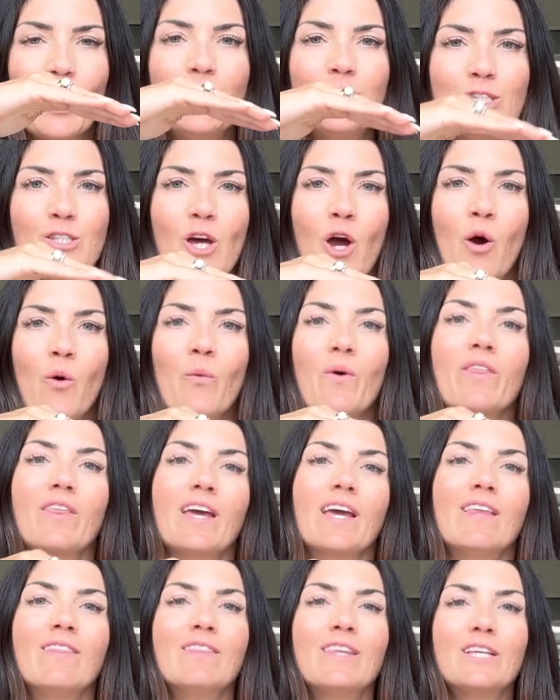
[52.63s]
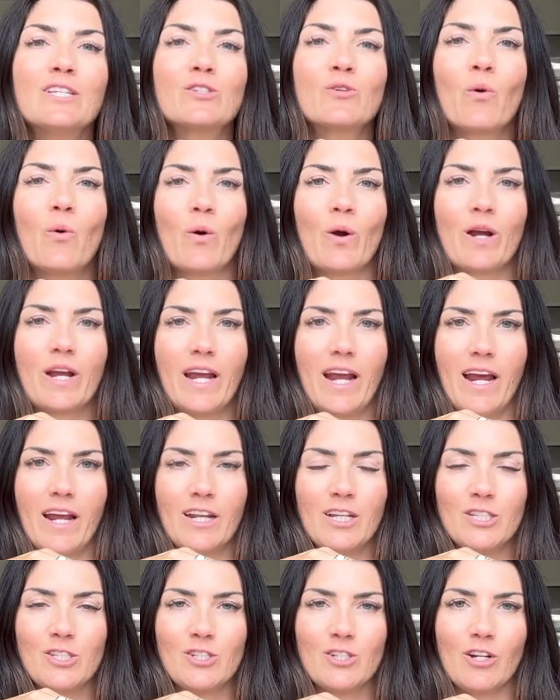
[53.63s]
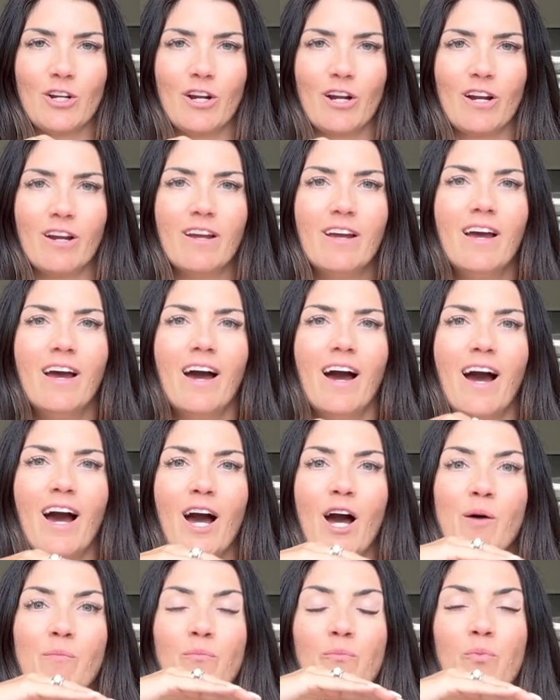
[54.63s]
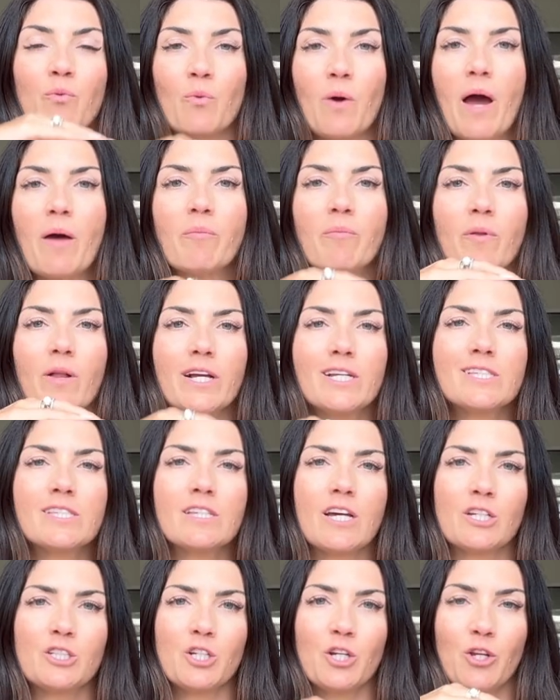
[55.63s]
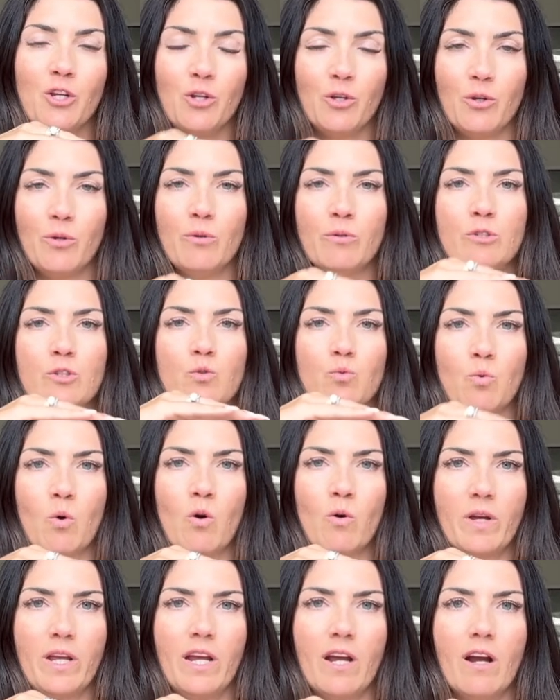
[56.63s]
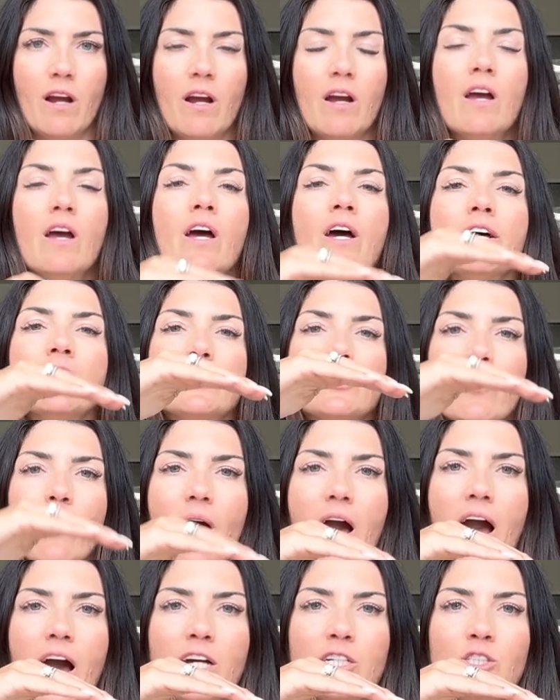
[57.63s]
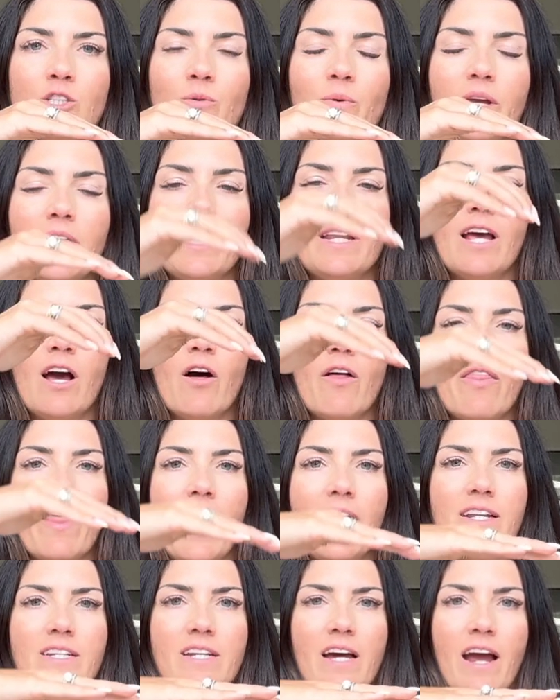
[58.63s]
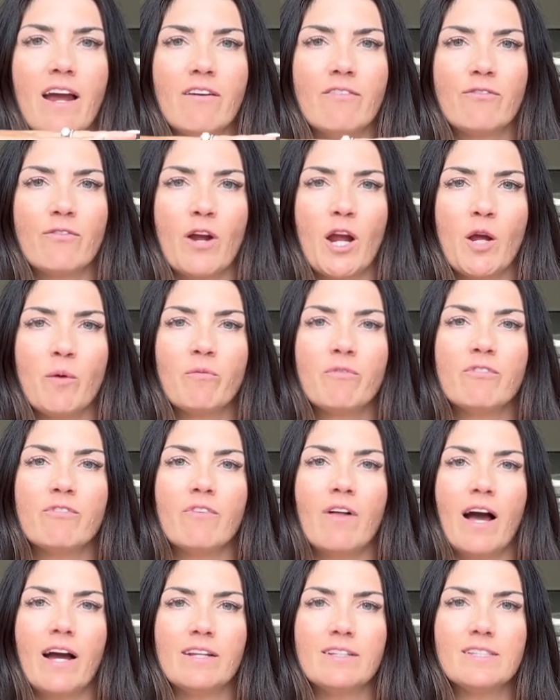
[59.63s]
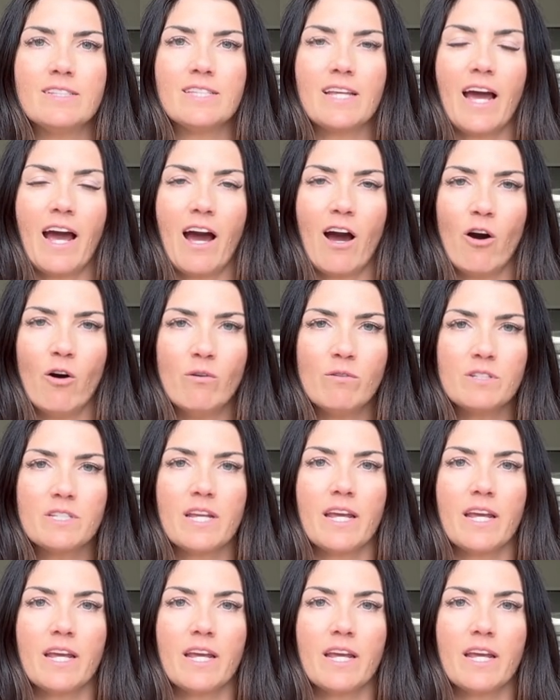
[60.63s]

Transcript: So within this core canister, breath plays such a huge role here. So as you inhale, that diaphragm flattens out